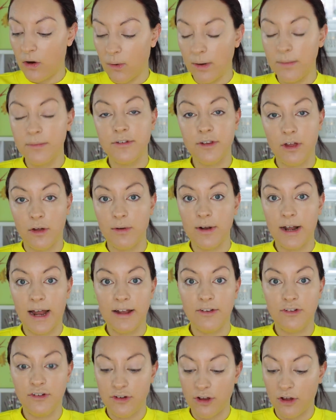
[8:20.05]
oh, I'm so
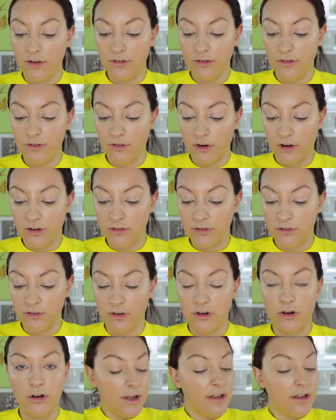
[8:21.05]
glad you don't do drugstore,